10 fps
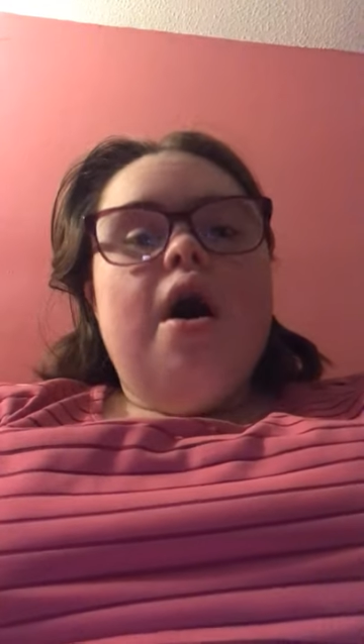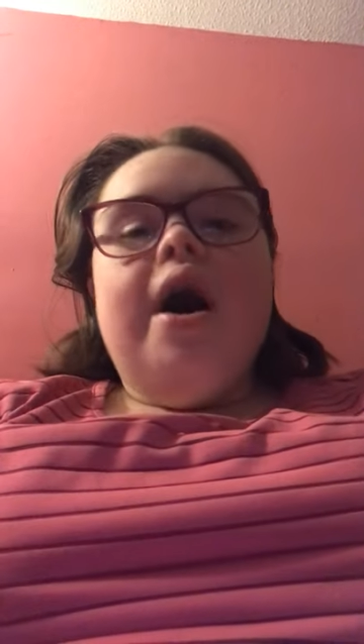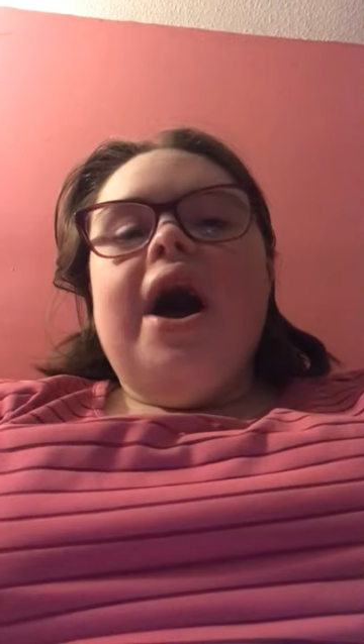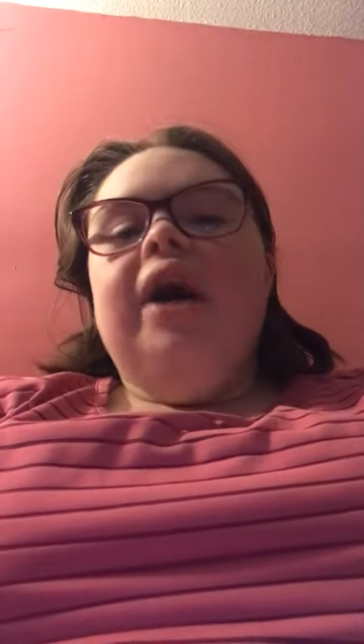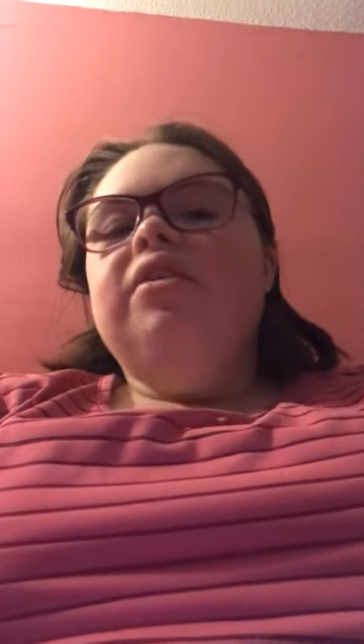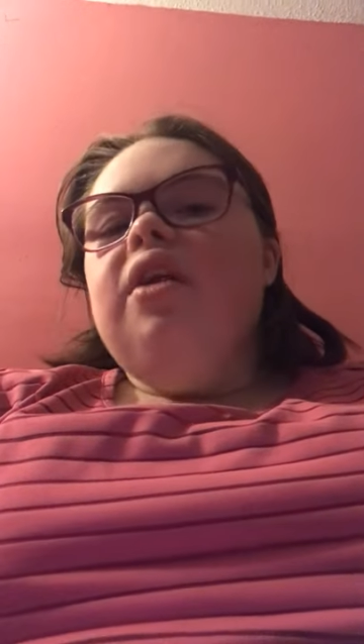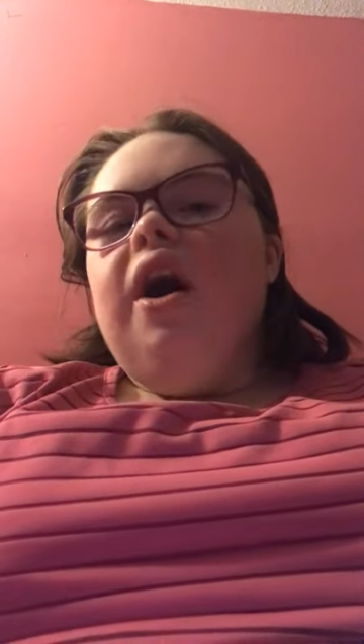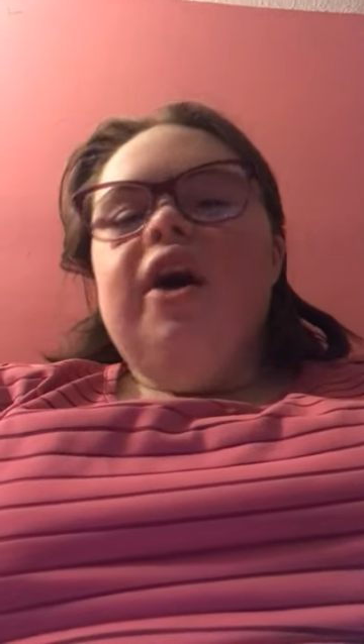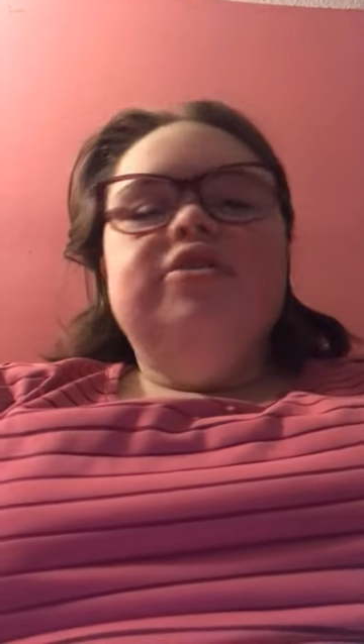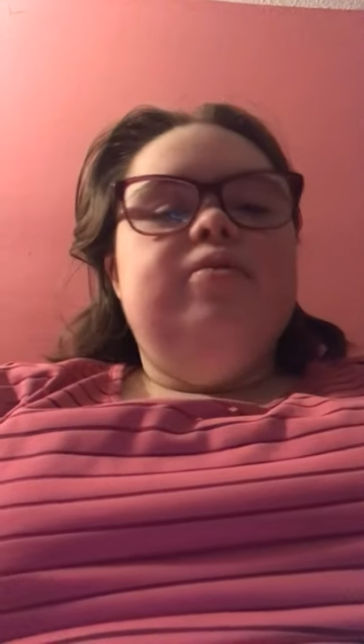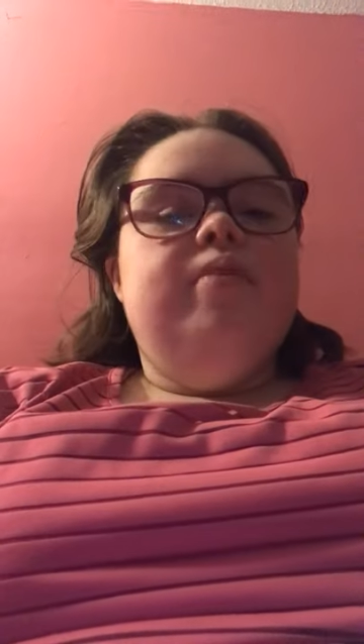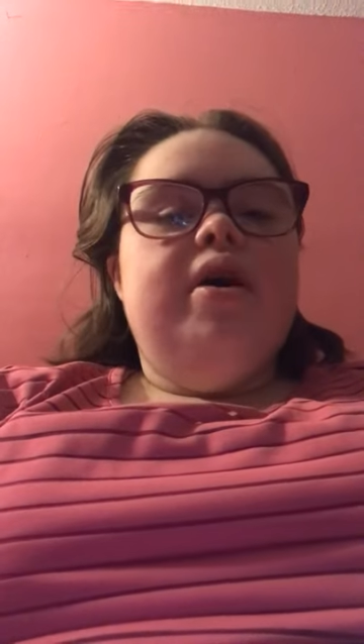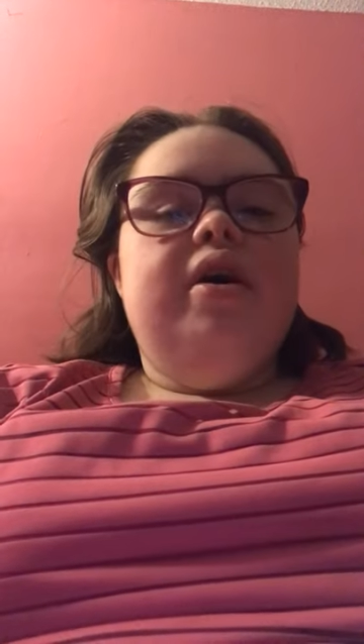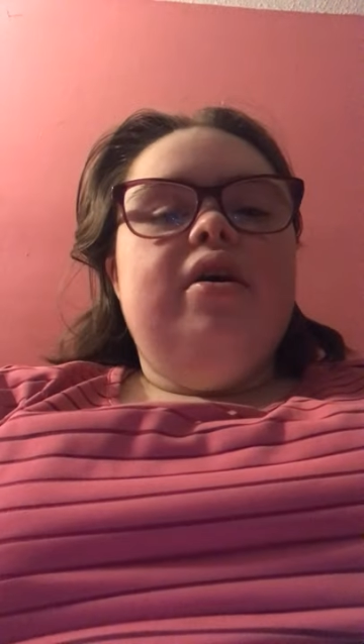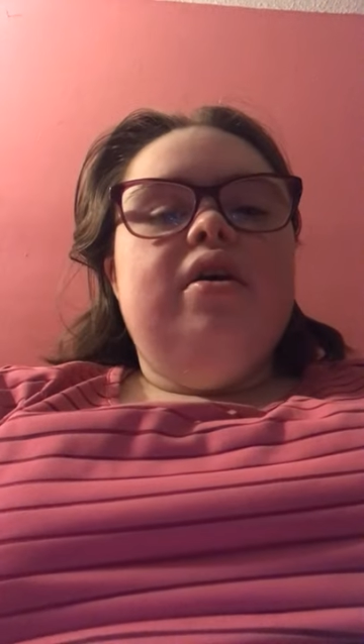I have glass of
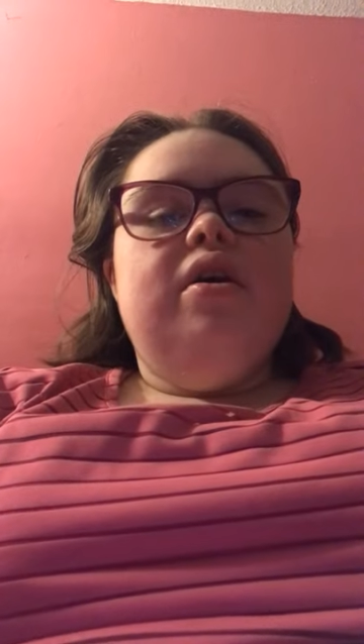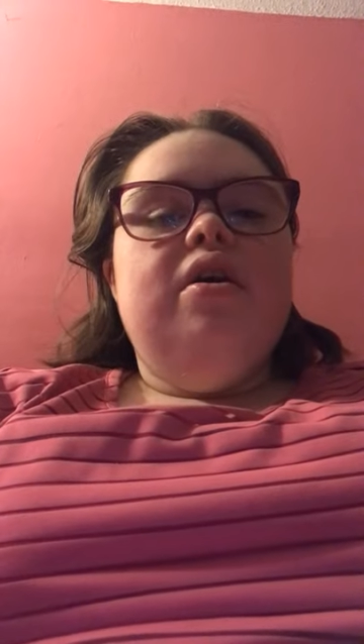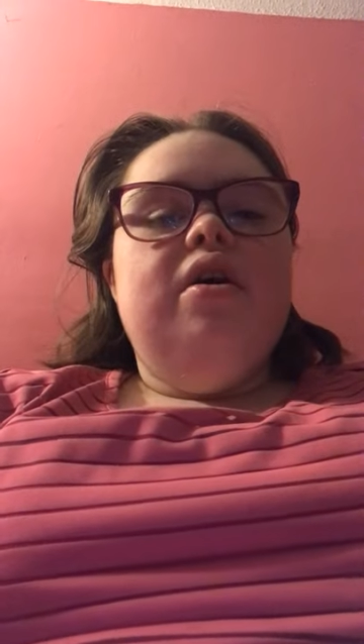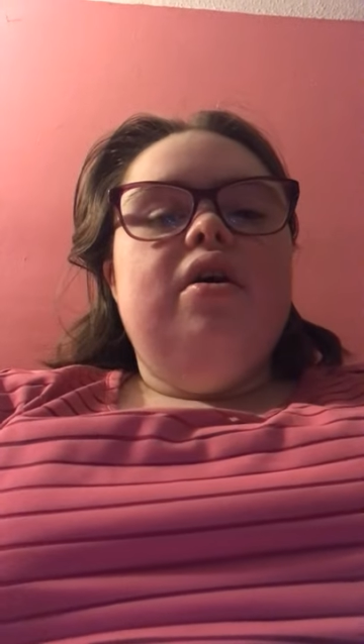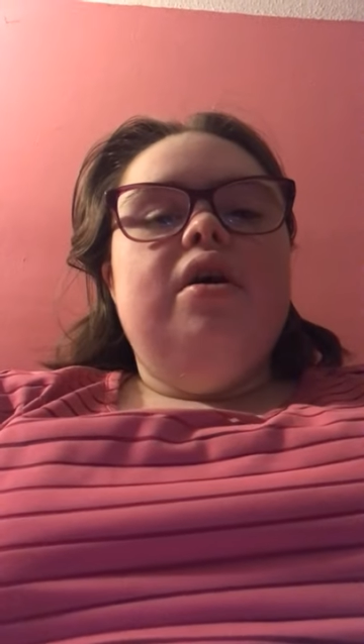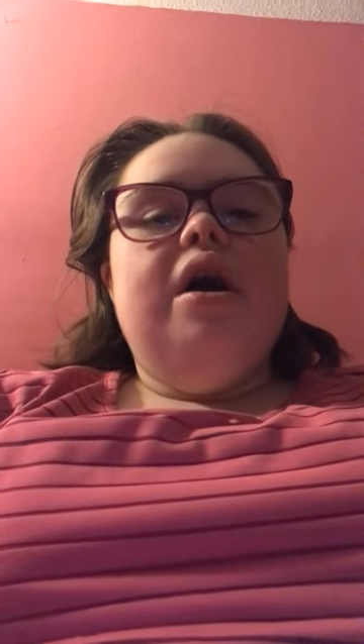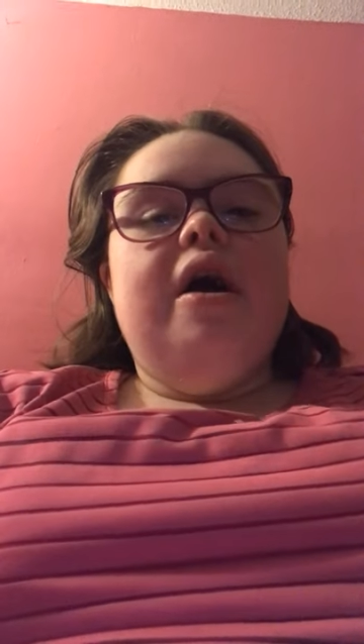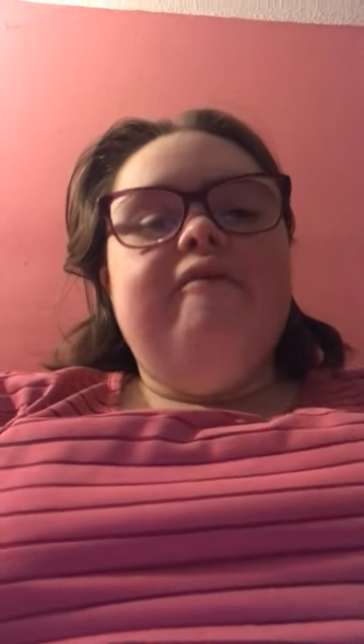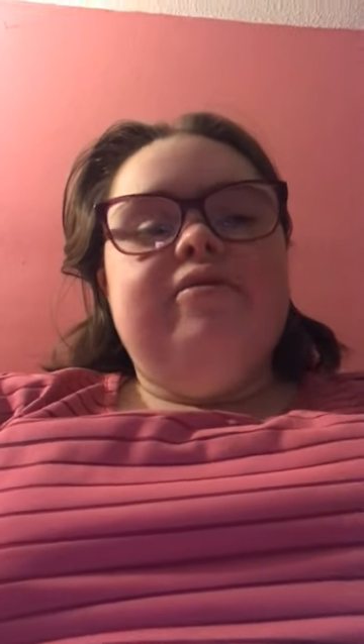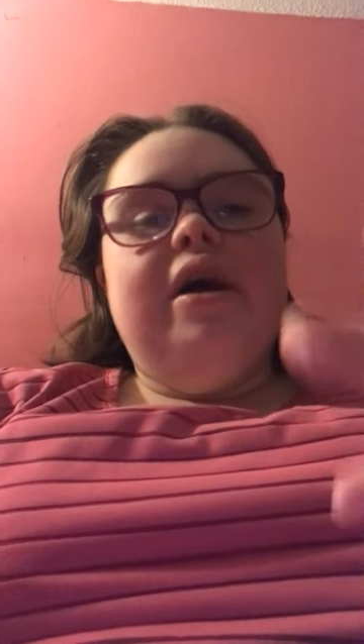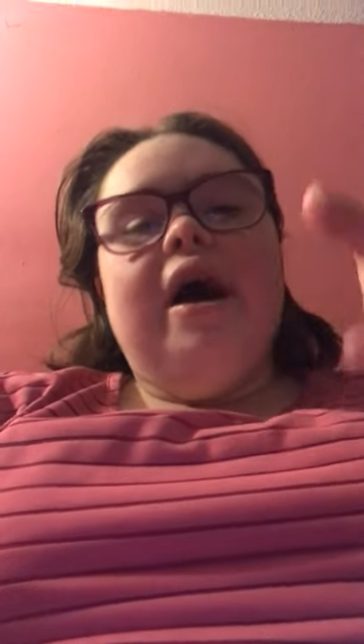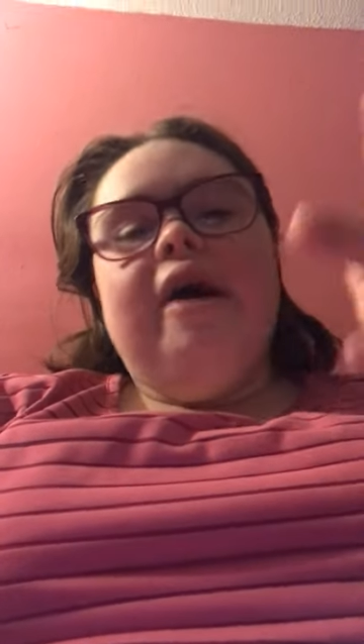milk. Every day I